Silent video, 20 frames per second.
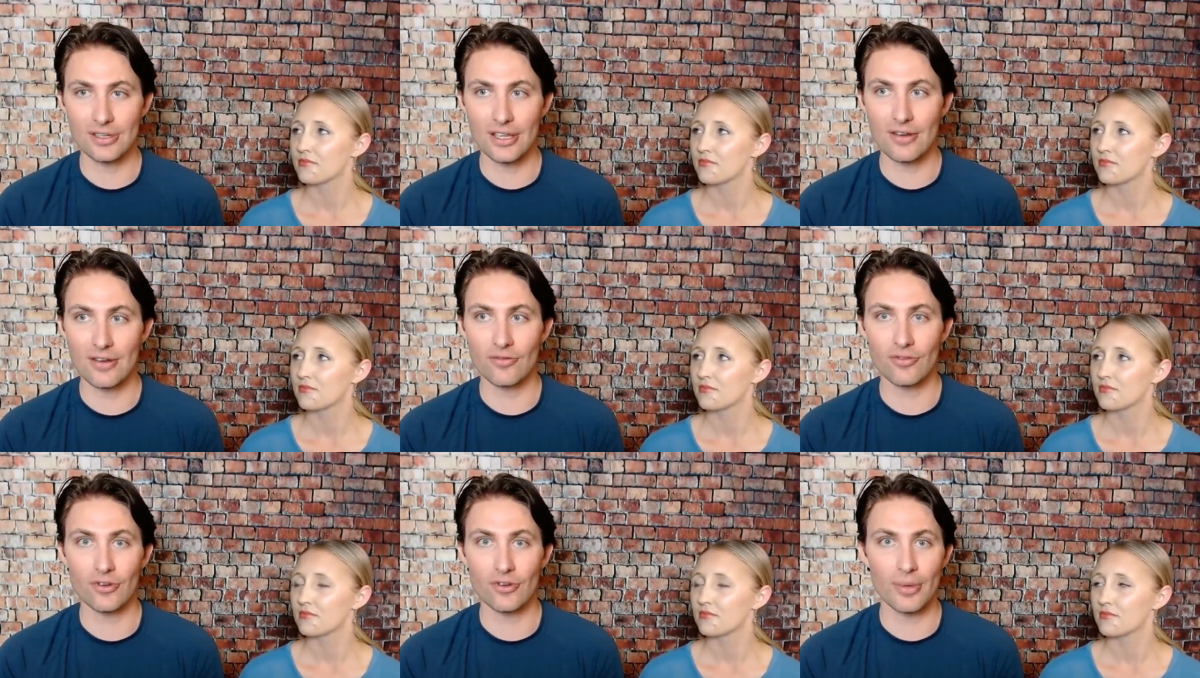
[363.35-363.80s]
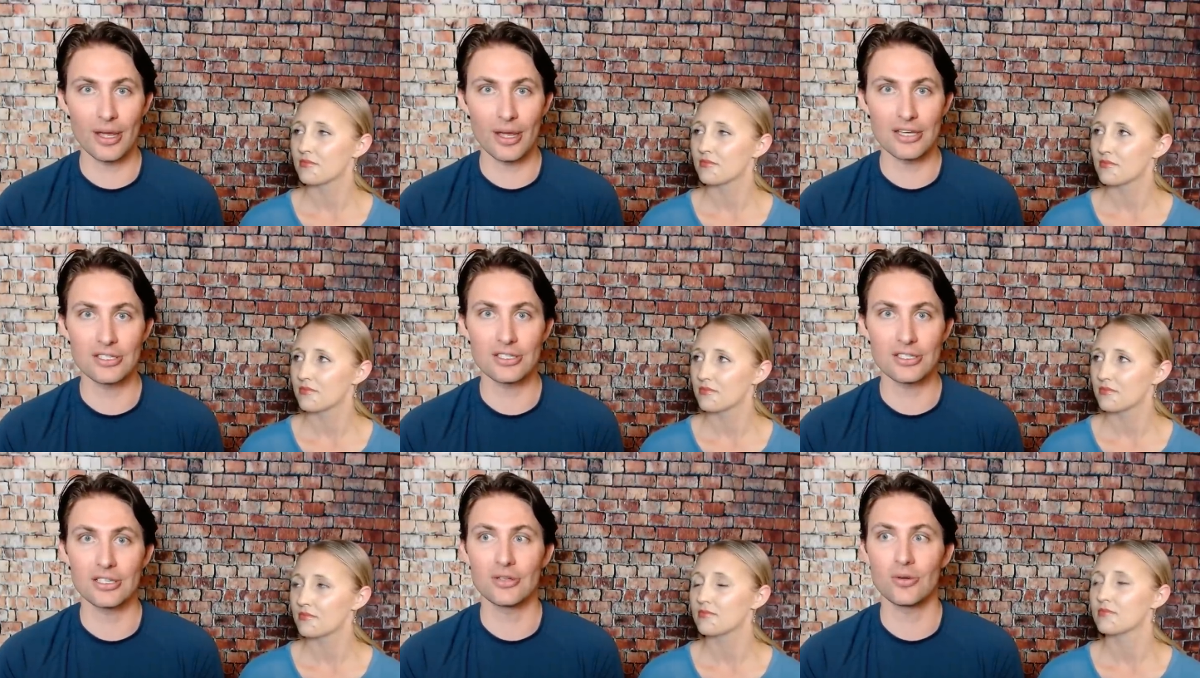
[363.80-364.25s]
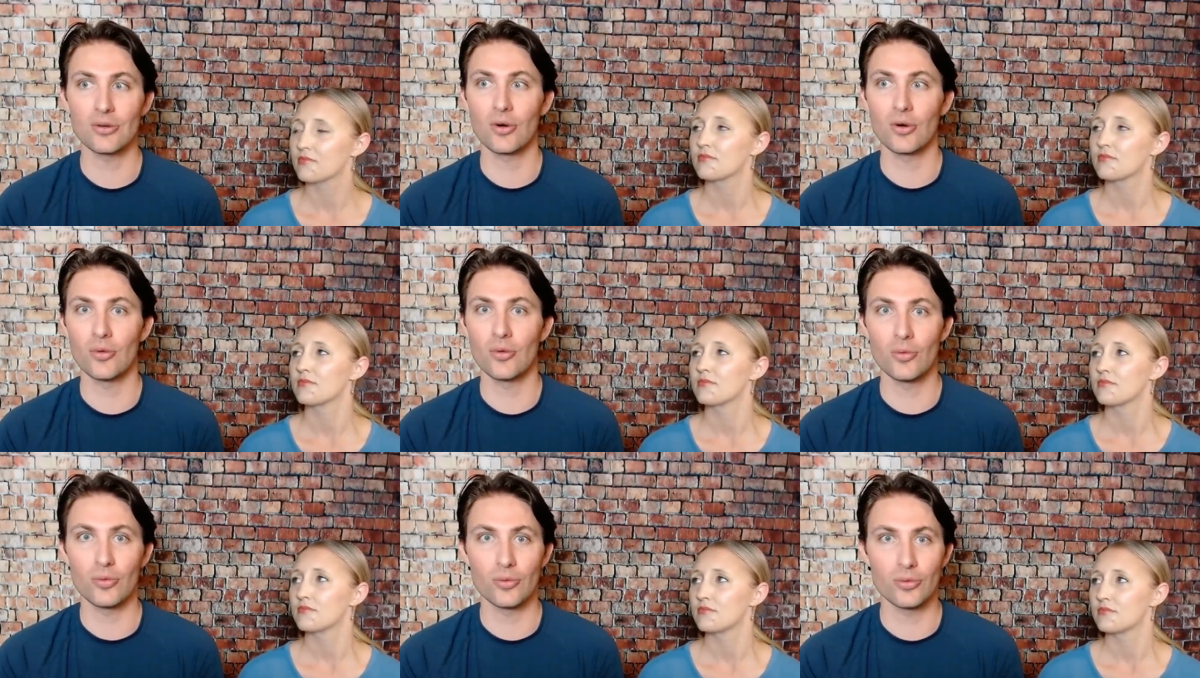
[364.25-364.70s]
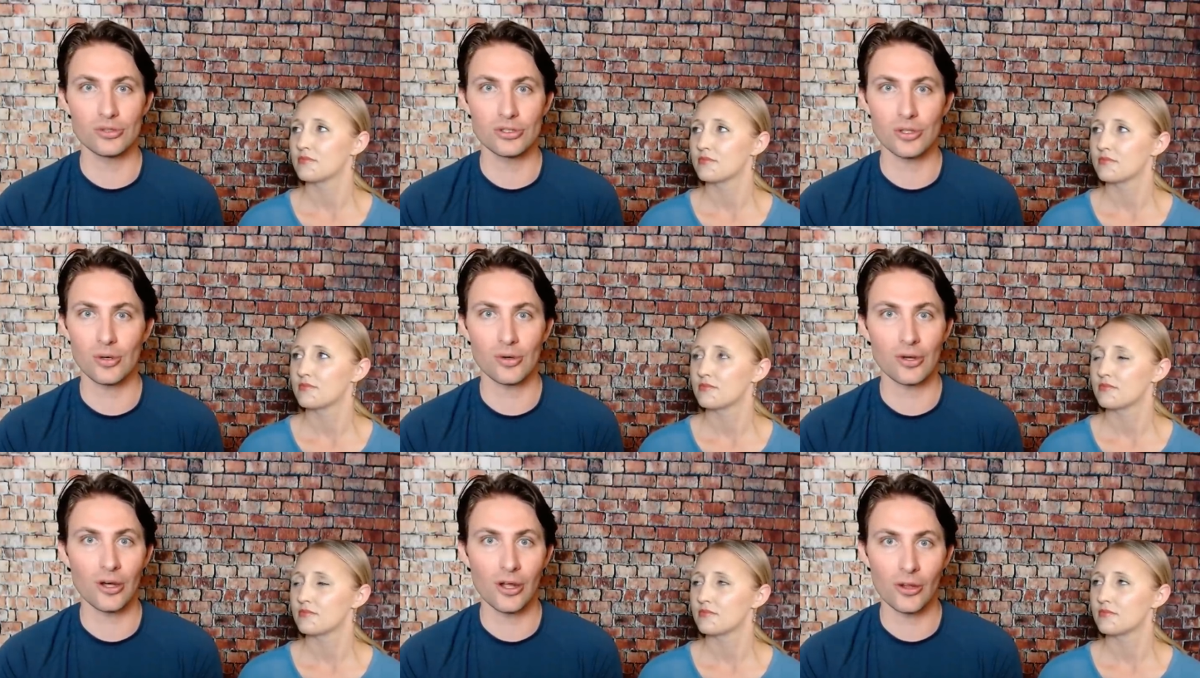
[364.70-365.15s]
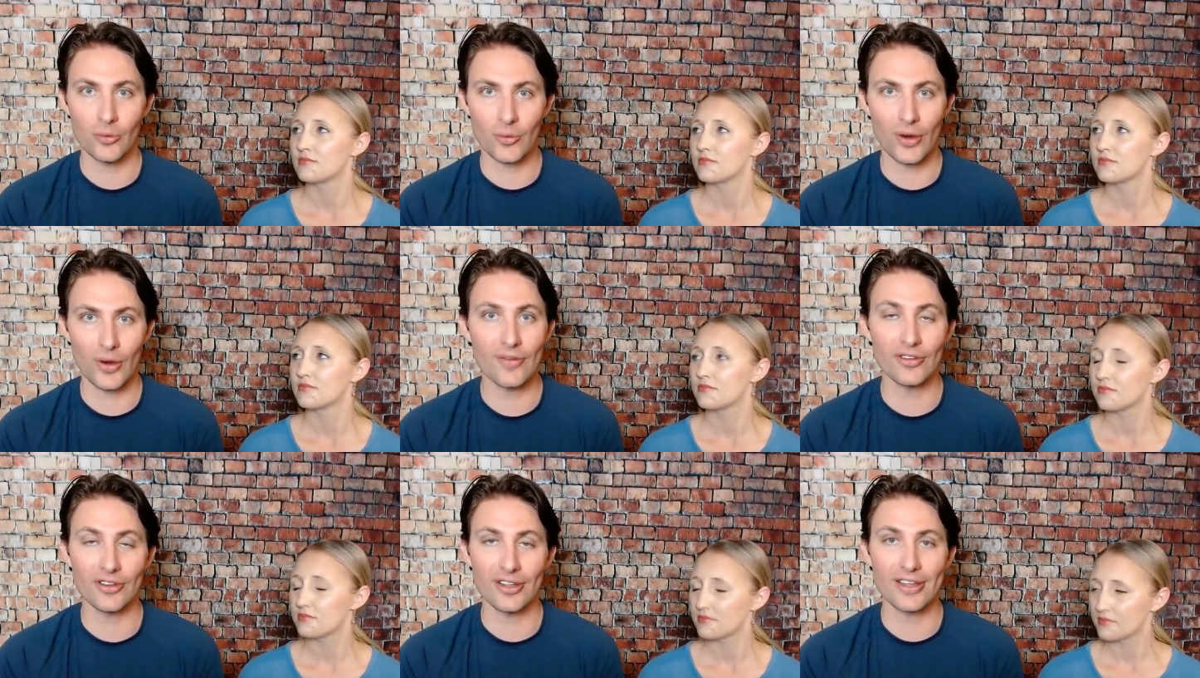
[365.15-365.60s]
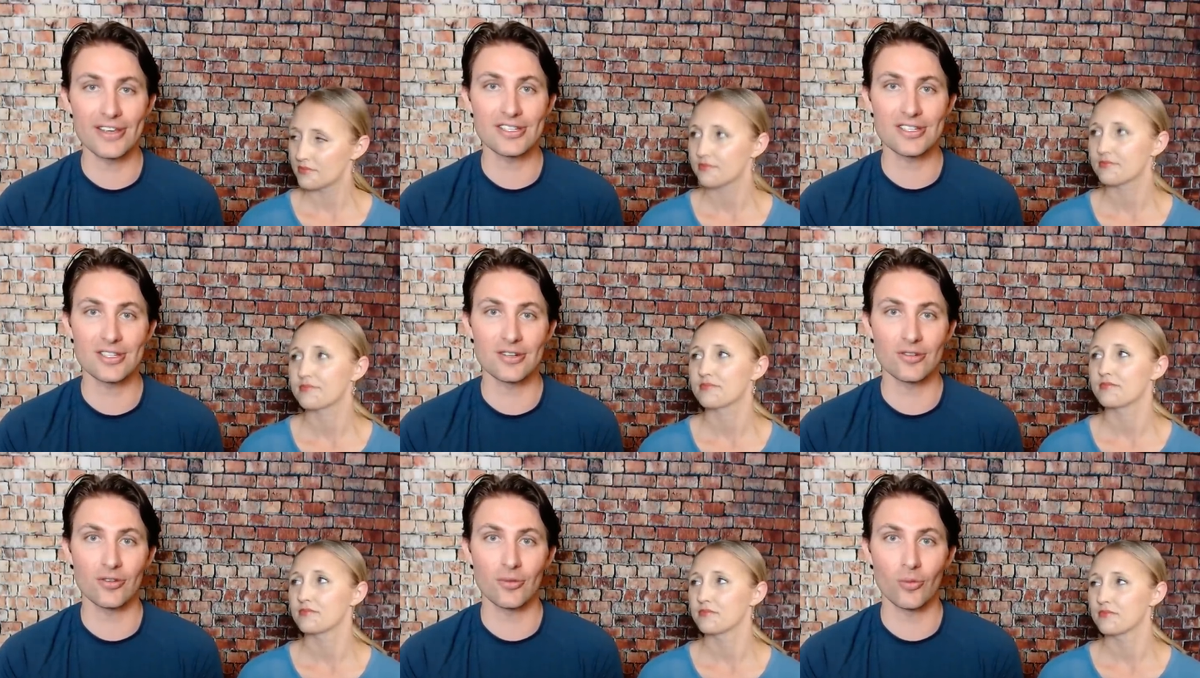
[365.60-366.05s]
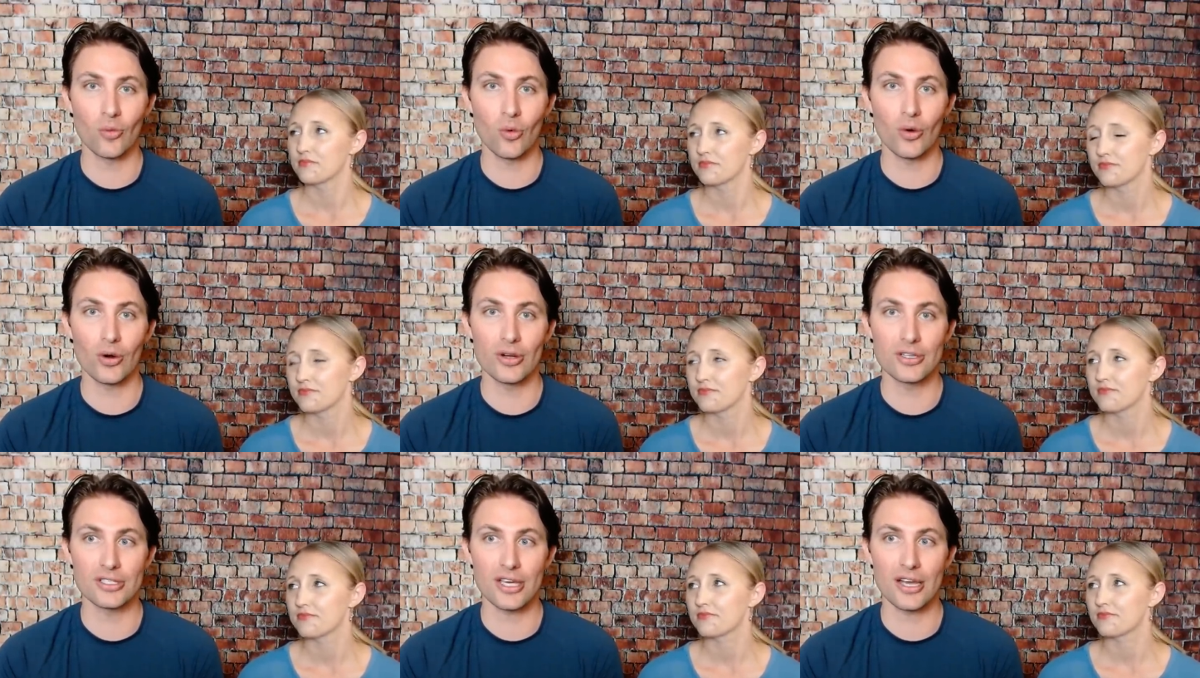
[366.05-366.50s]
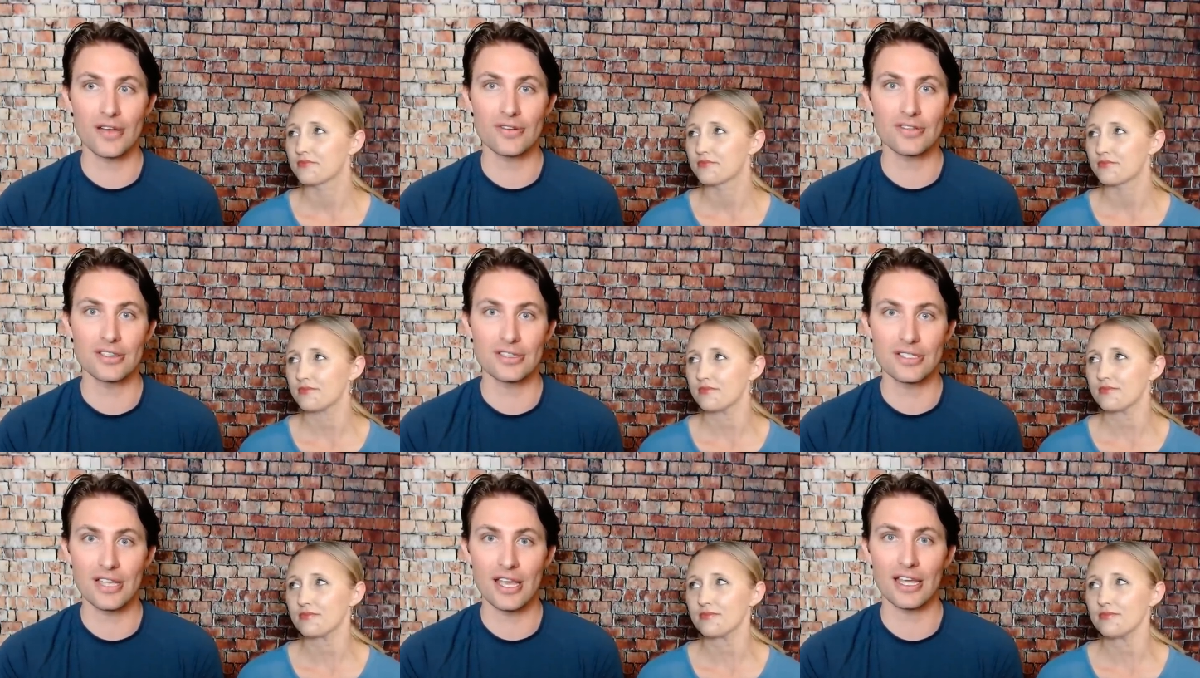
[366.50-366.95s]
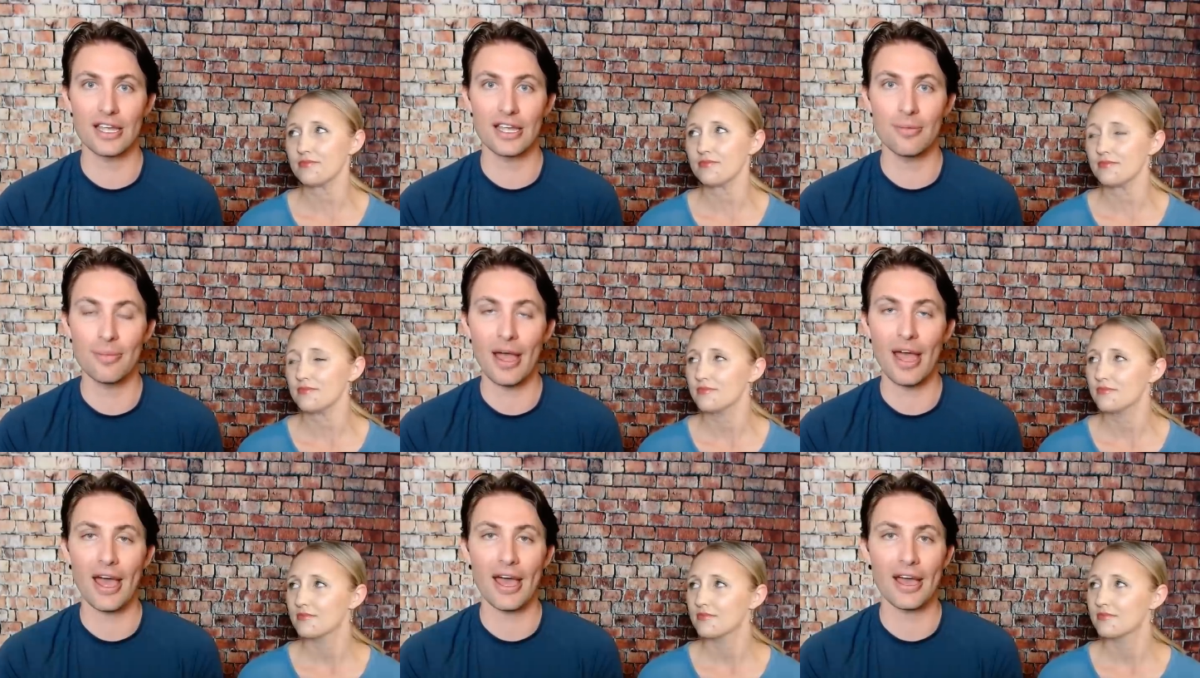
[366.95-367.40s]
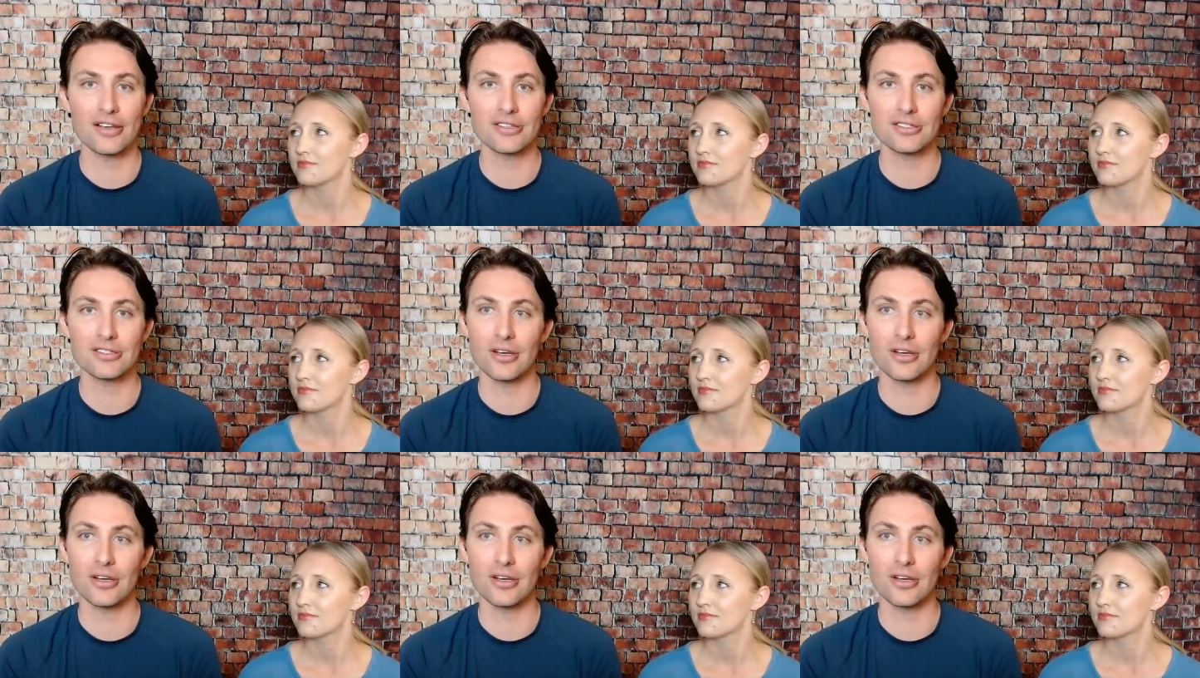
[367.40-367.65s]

Speaker 1: information or so-called revelation from Warren Jeffs and take it back.